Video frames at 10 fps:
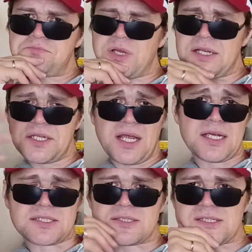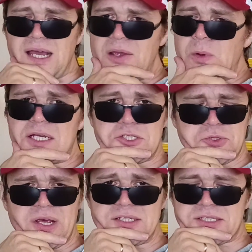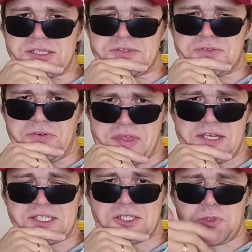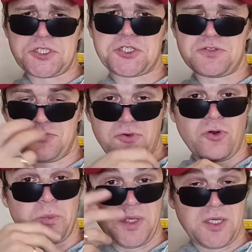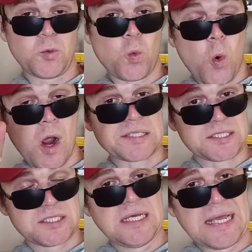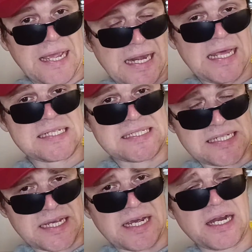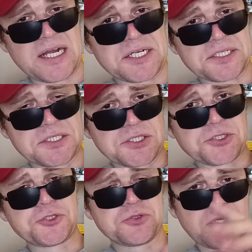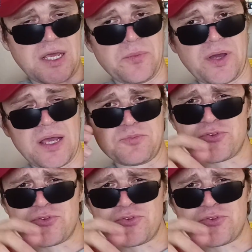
And yes, I want to answer for this question for me. What classic car should I buy?